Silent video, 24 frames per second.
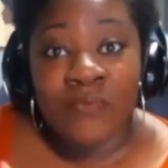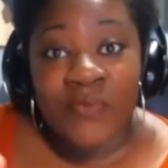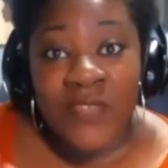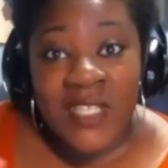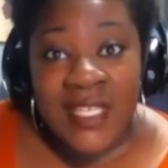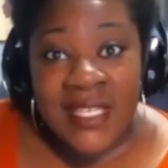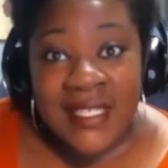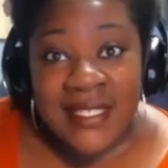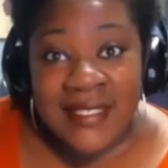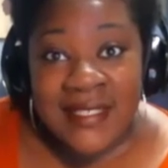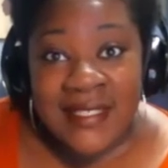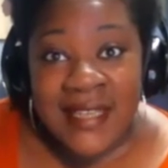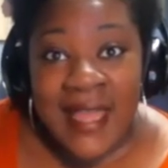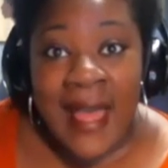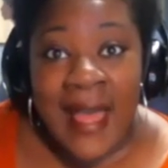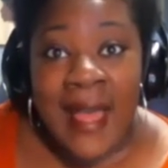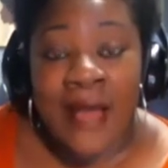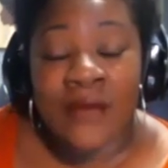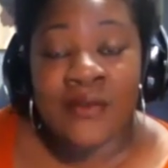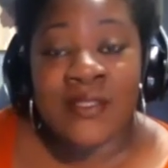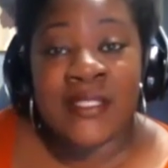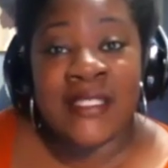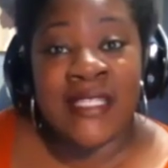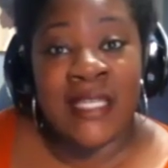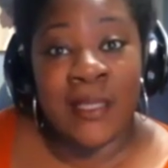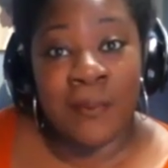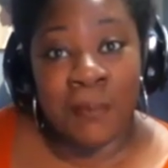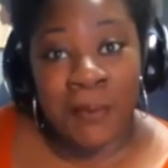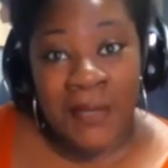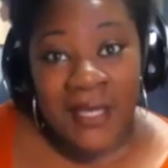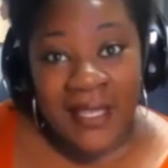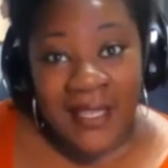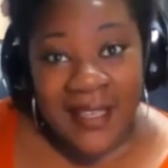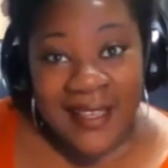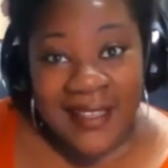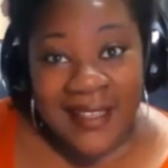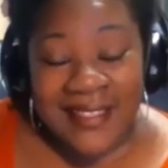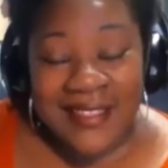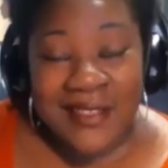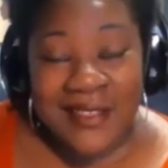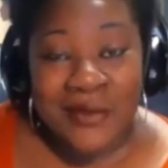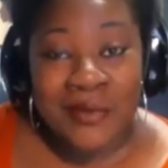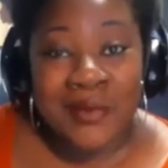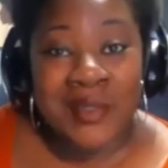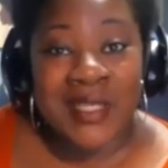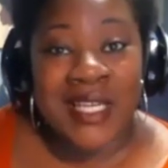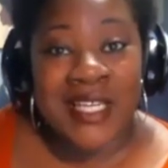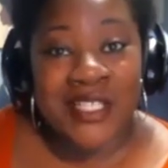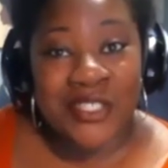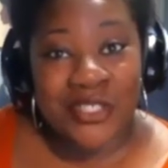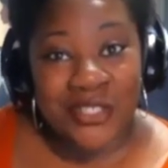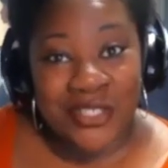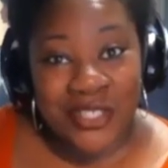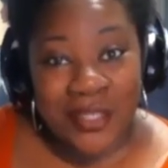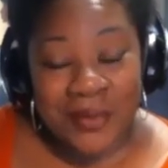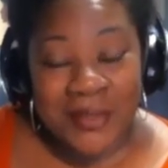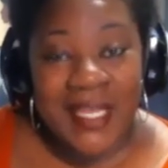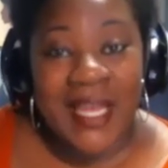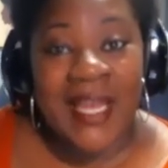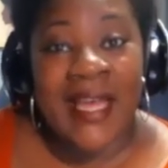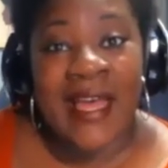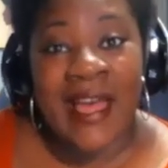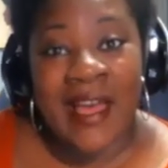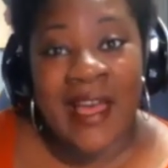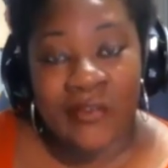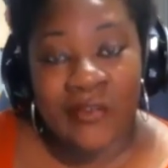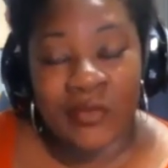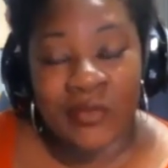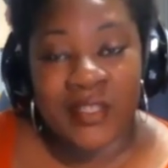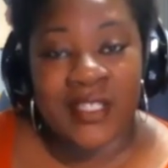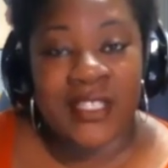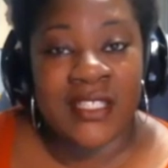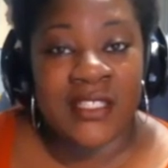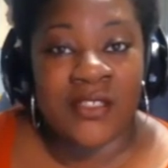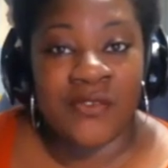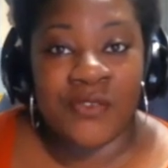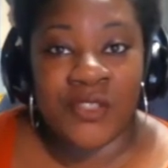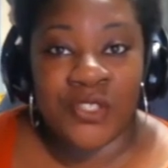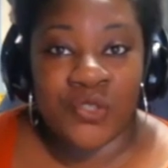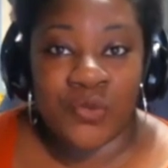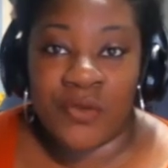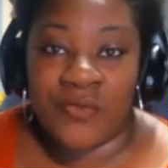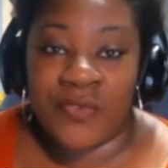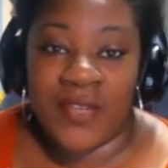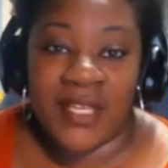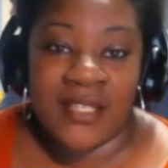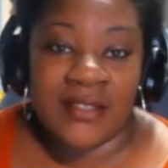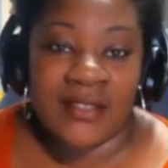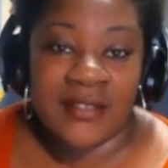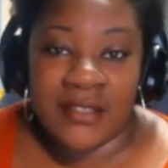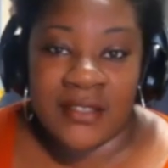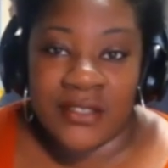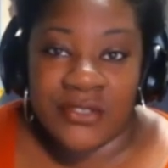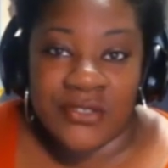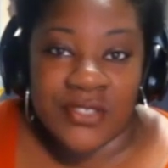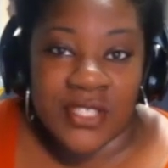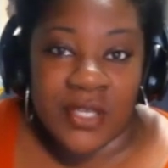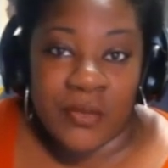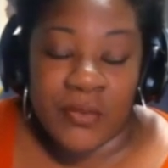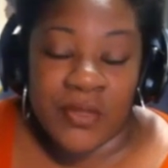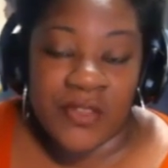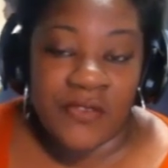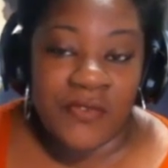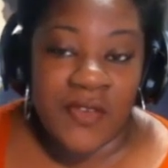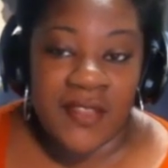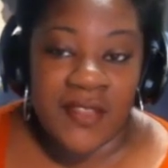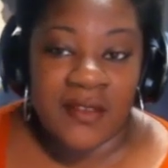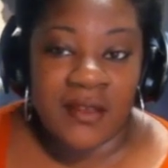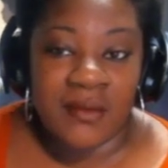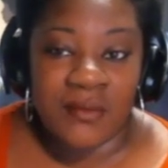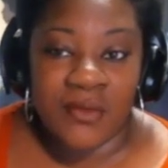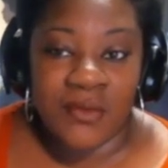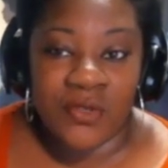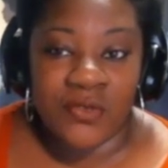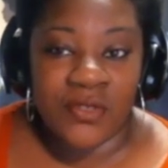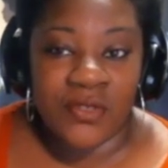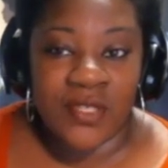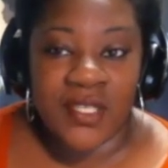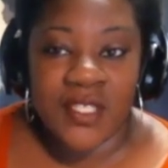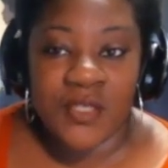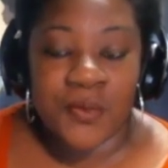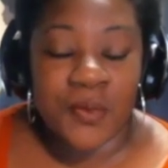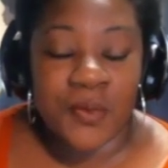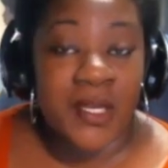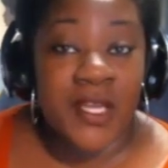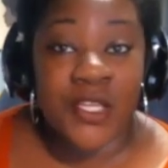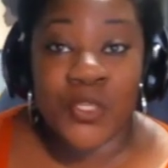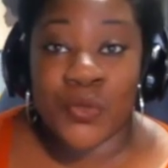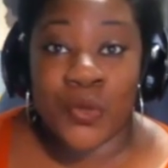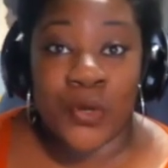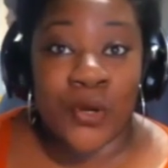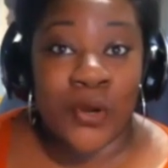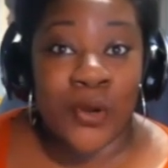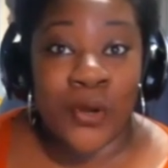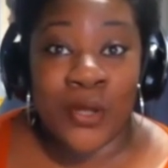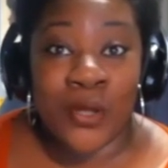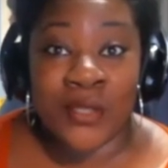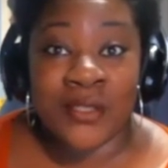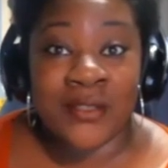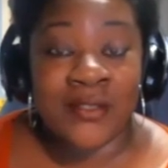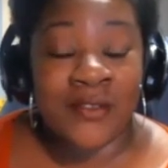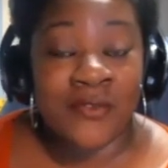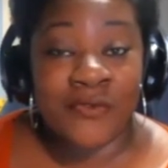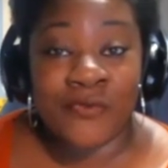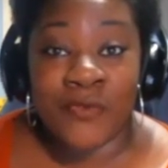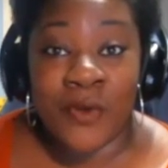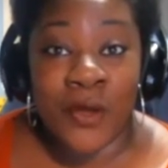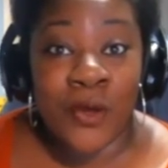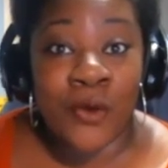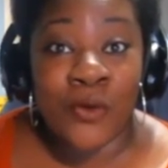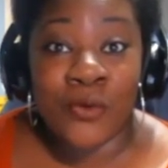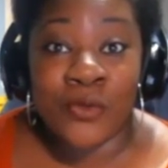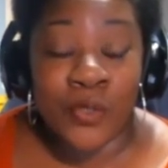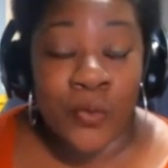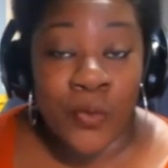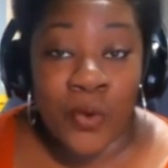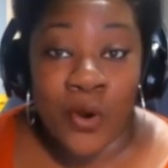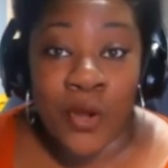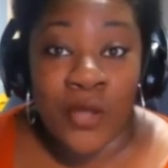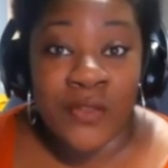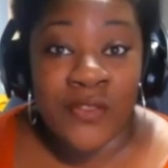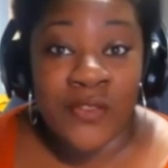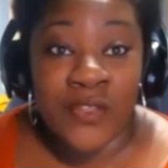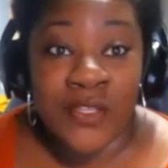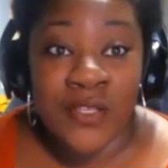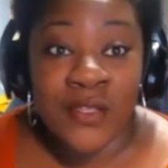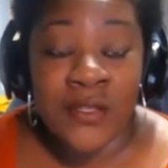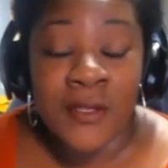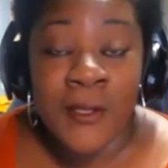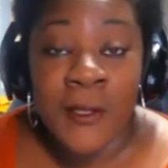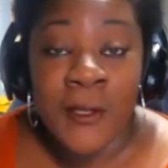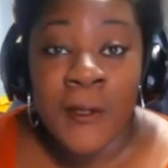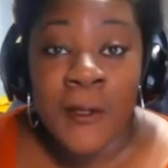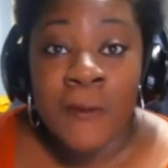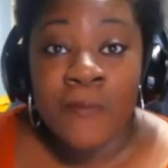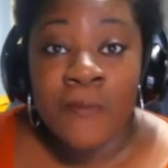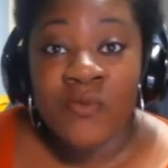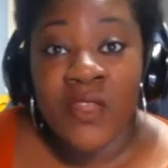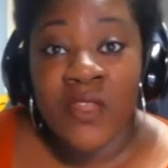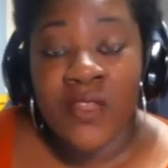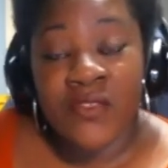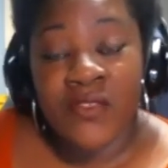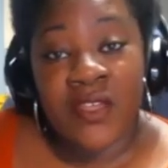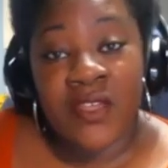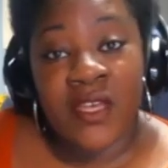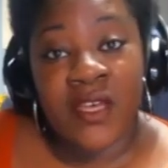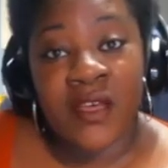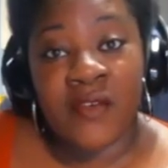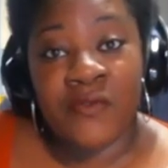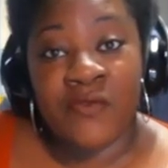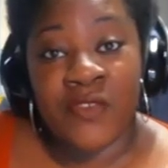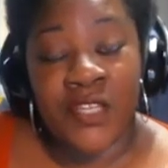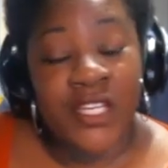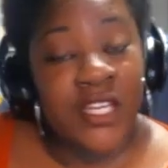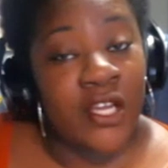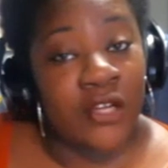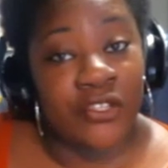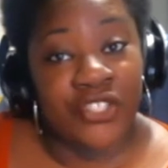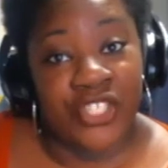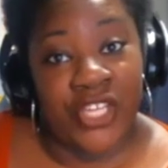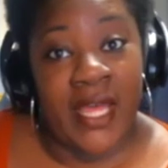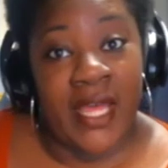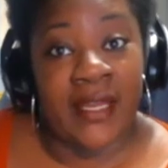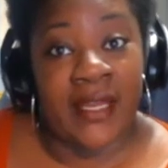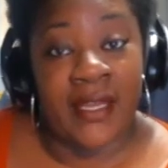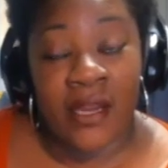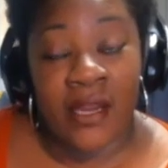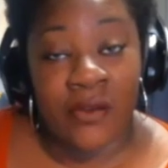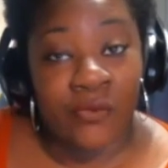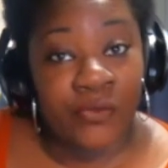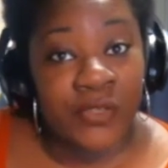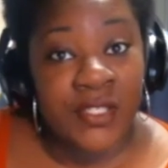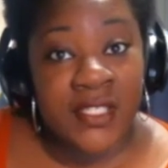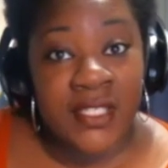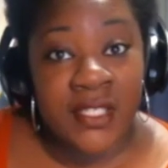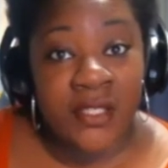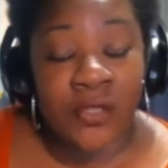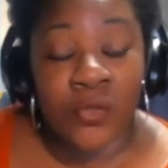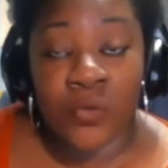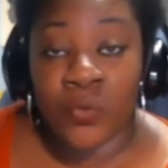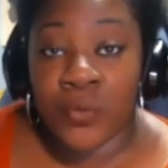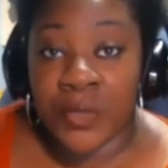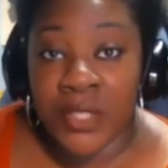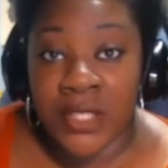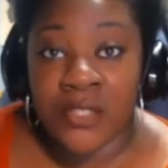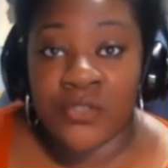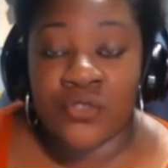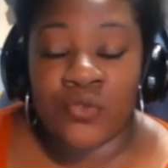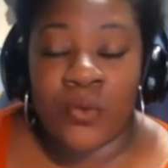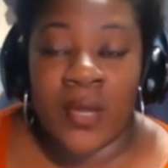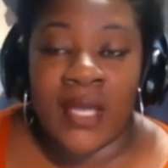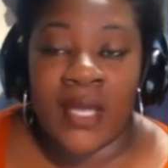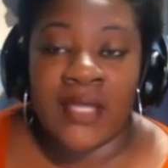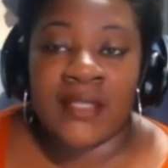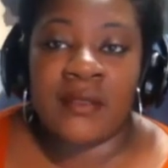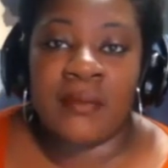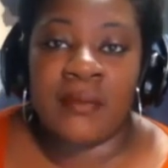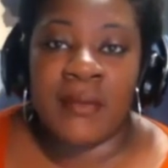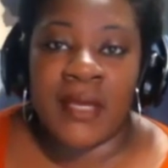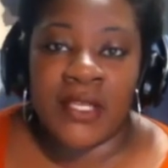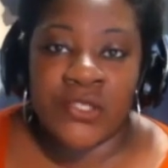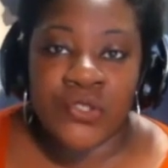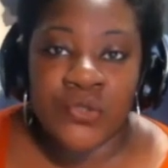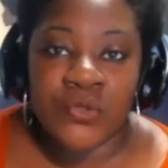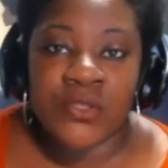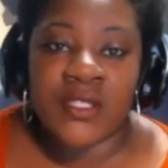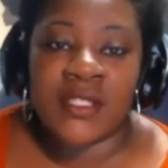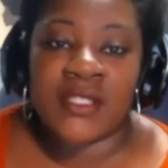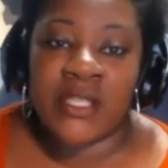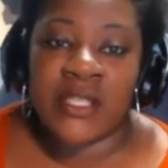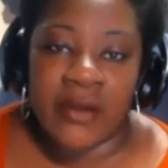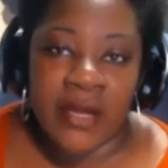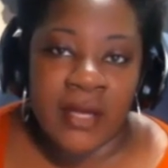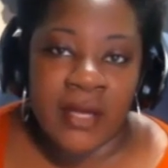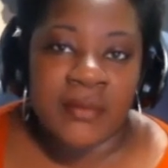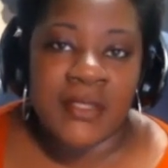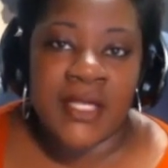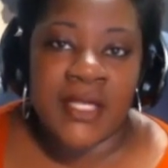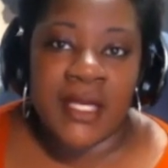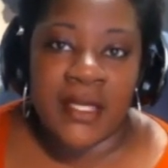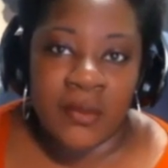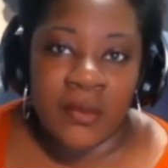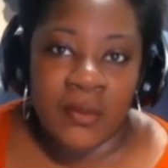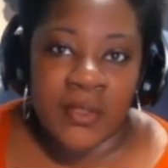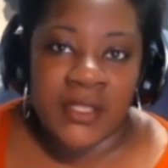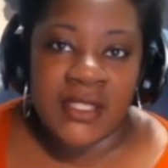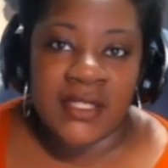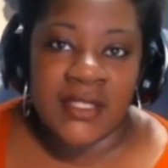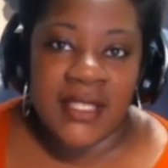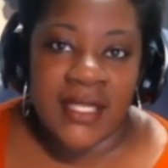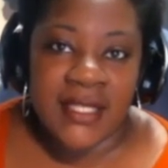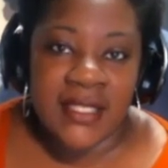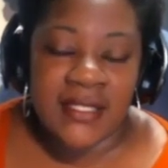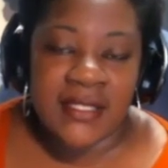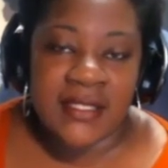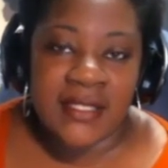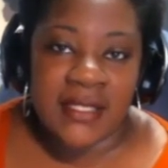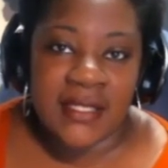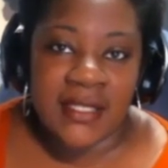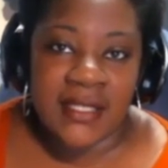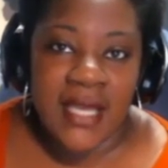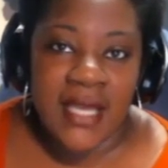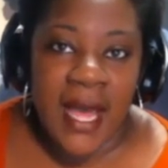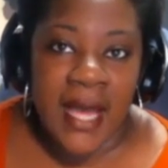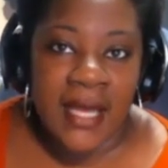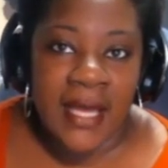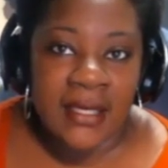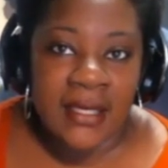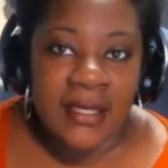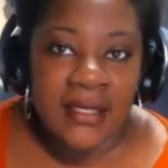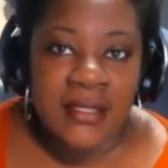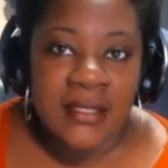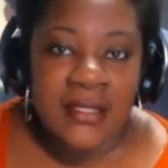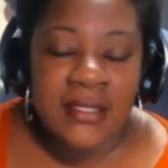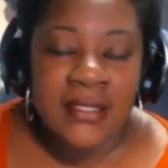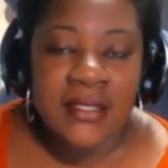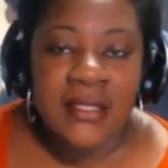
is now deepening the relationships I have with individual faith leaders and with faith communities, because we're on the phone and we're on the video chat every single week, trying to make sure that they're updated with the latest city guidance.